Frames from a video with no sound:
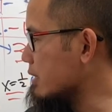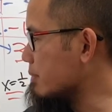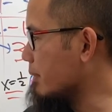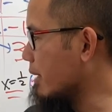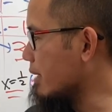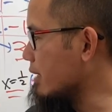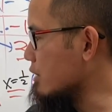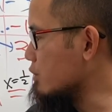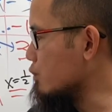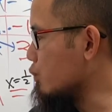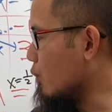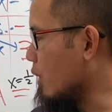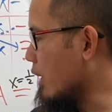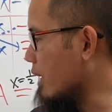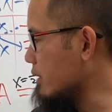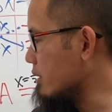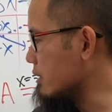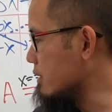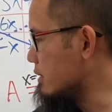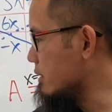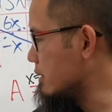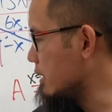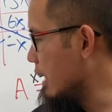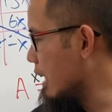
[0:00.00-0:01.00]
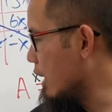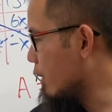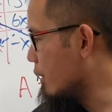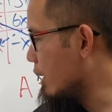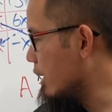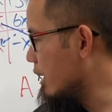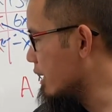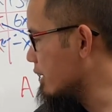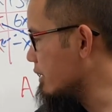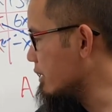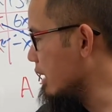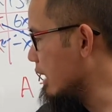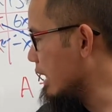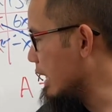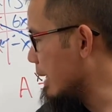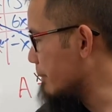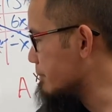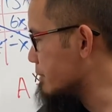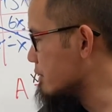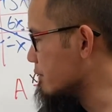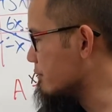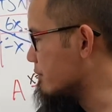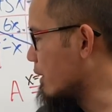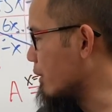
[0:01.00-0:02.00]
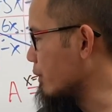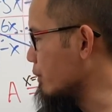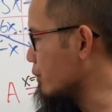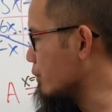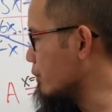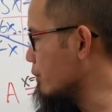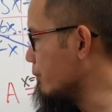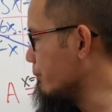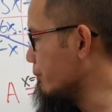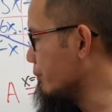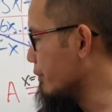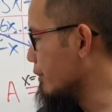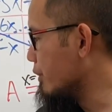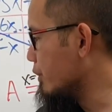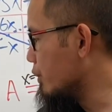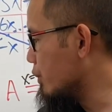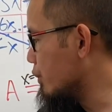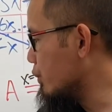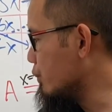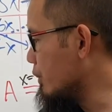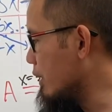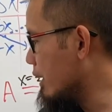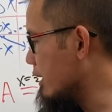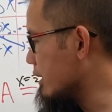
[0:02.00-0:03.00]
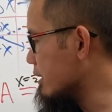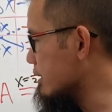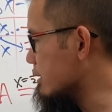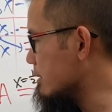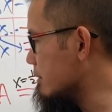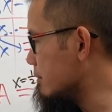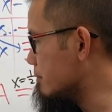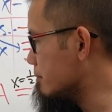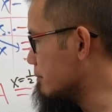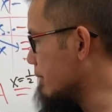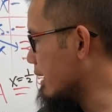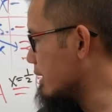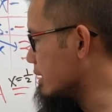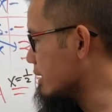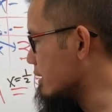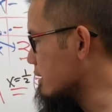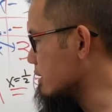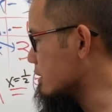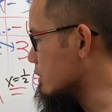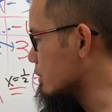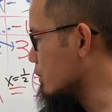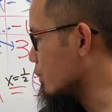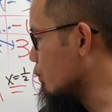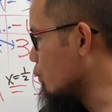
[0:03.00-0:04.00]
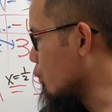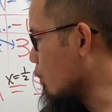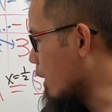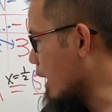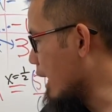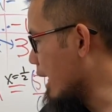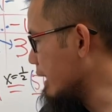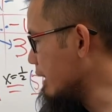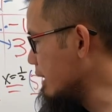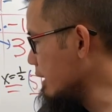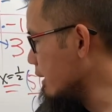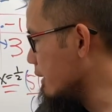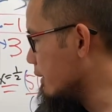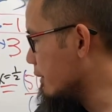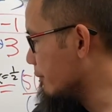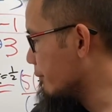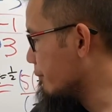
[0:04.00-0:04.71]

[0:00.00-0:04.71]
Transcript: minus 1 is ln absolute value 2x minus 1.